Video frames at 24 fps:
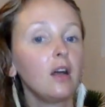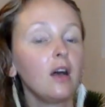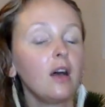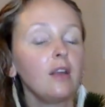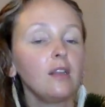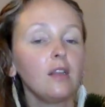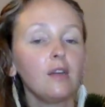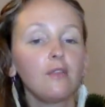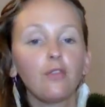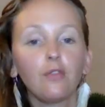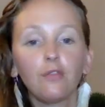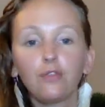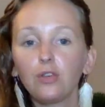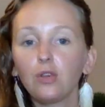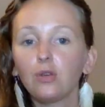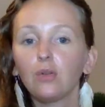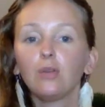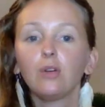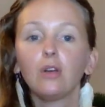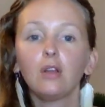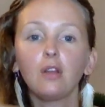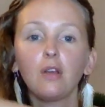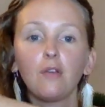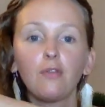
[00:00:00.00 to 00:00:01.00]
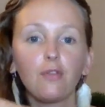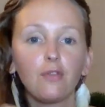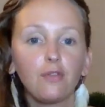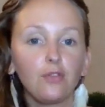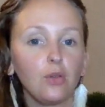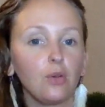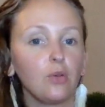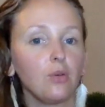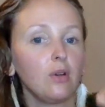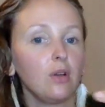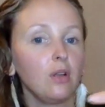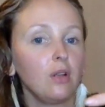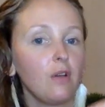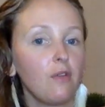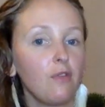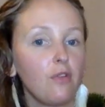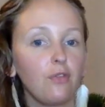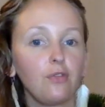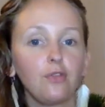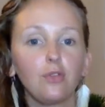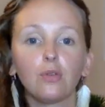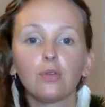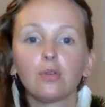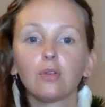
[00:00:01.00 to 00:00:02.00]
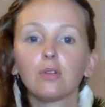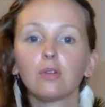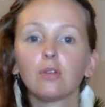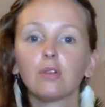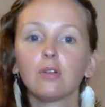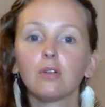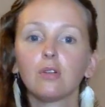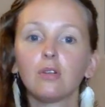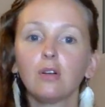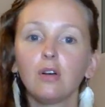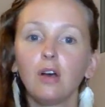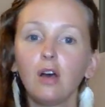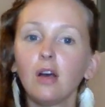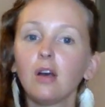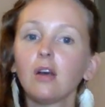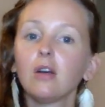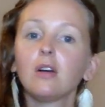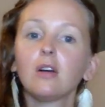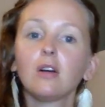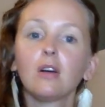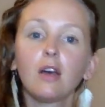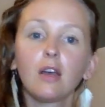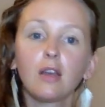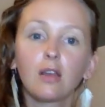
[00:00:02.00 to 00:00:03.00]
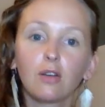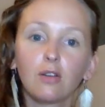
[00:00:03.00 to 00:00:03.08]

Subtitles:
enough of you, enough of you, enough of you. I